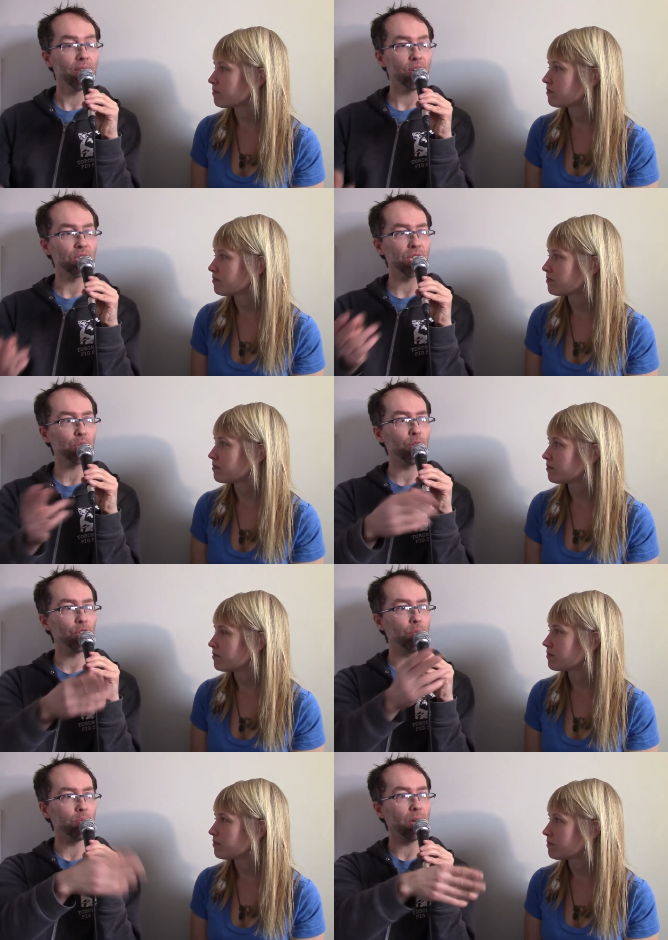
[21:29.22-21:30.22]
Speaker 1: For instance, when
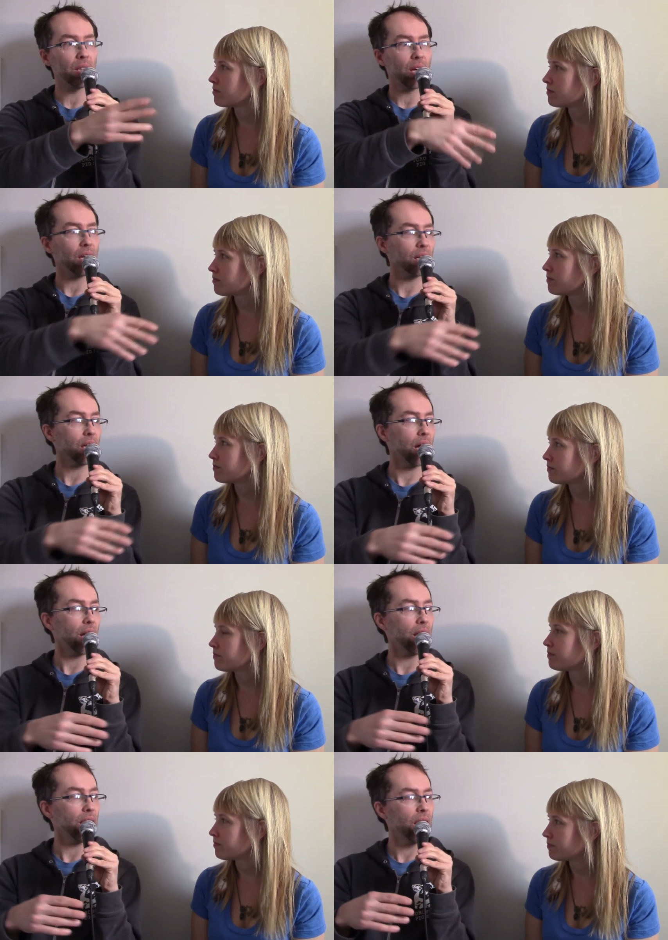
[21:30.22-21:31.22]
you met that
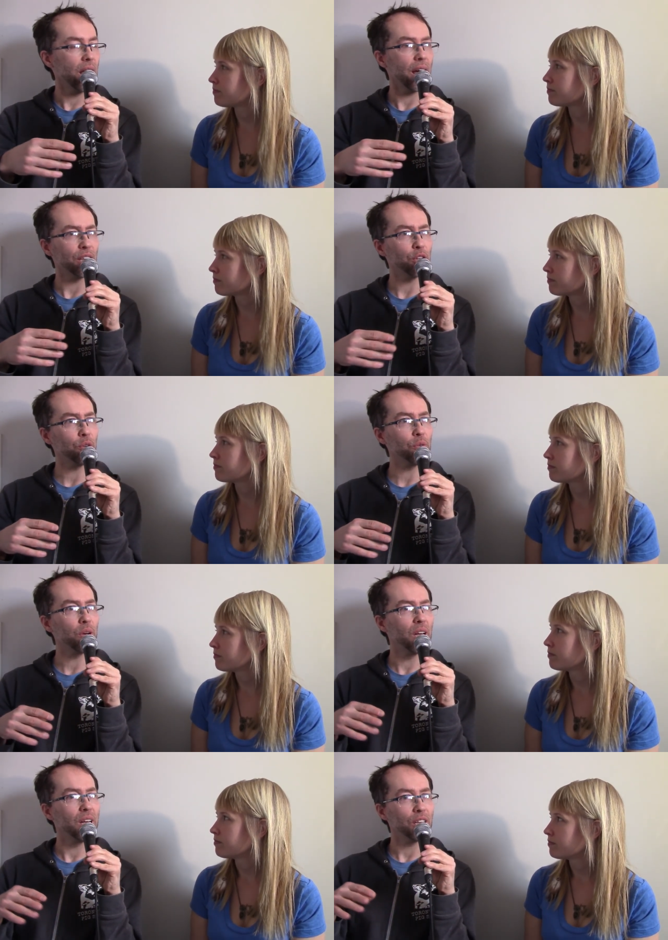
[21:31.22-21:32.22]
guy and you
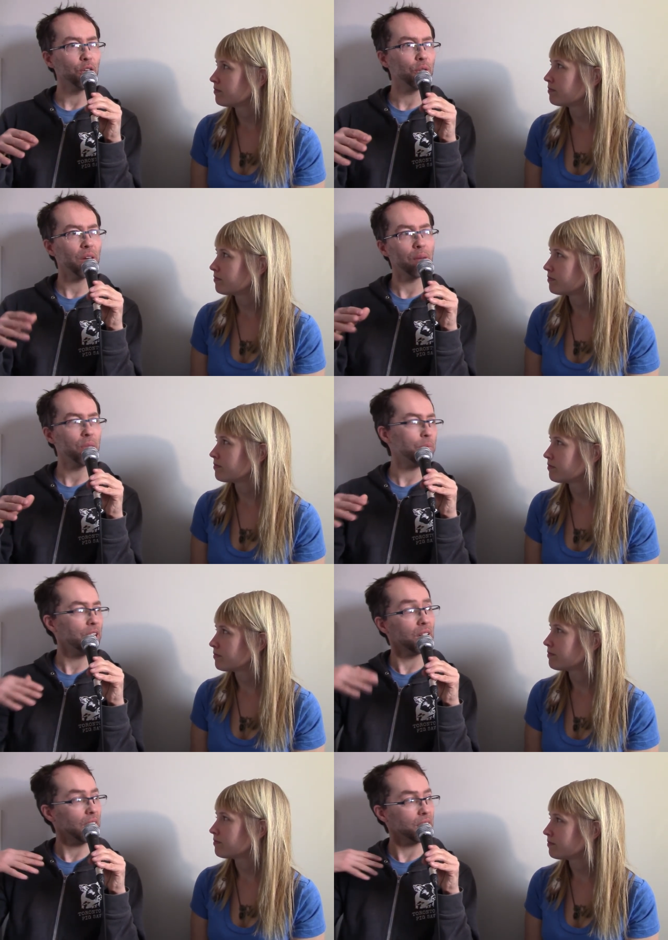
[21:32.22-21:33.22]
thought maybe
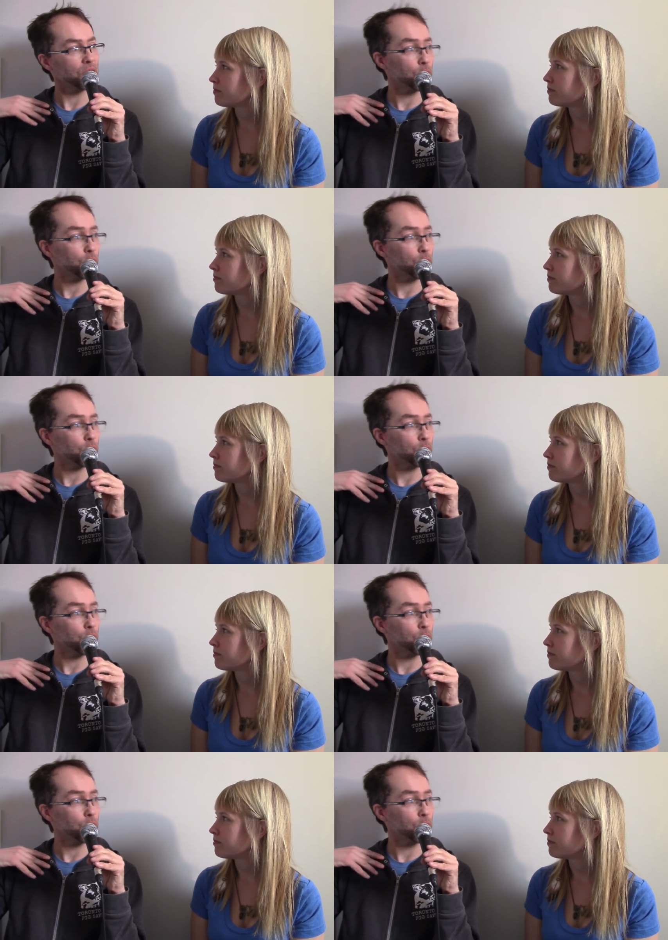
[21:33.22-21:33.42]
he'd like a